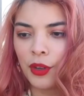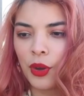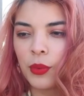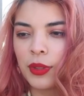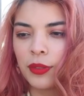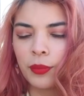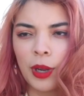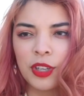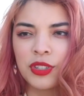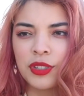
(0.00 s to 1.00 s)
to go with
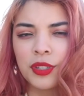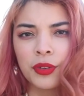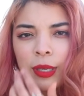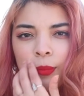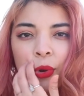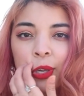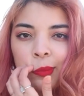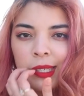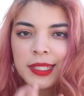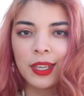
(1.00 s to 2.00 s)
Roger to
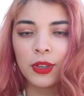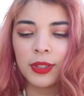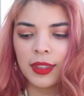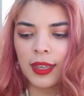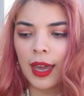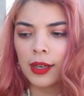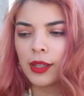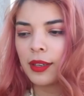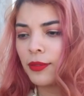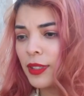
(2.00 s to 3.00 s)
Greenpoint because I heard that they had a
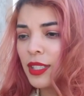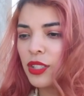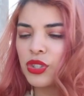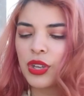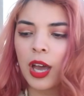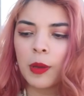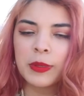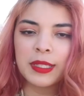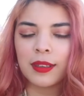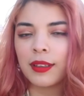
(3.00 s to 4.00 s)
lot of vintage
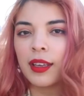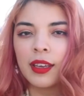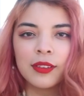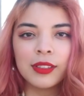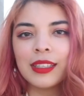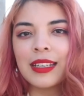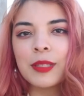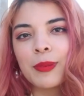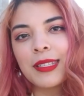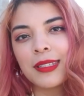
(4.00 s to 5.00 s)
shops and really
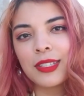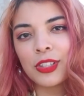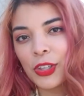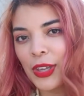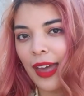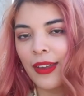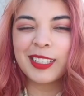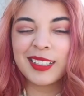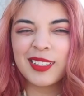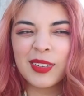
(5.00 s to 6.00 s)
nice places to look at. But
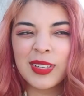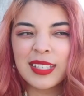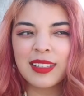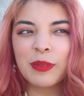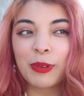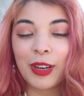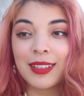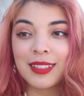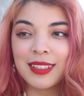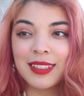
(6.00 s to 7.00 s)
I did notice that the
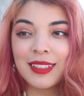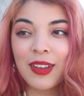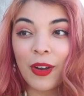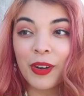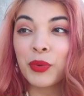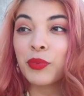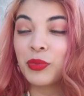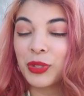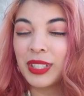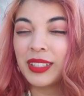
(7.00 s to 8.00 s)
prices are
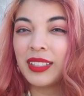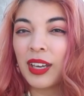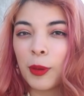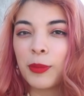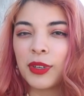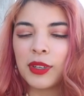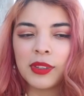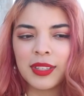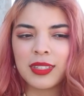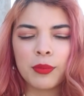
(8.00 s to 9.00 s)
really up
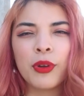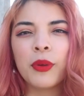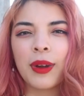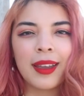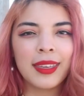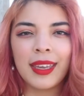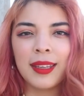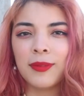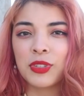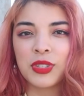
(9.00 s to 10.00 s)
there, like to the point where I
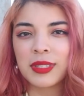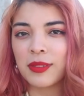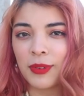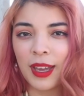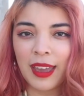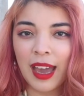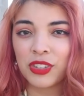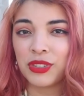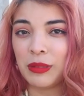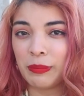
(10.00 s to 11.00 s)
can't even justify
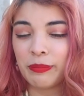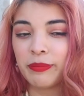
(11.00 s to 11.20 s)
actually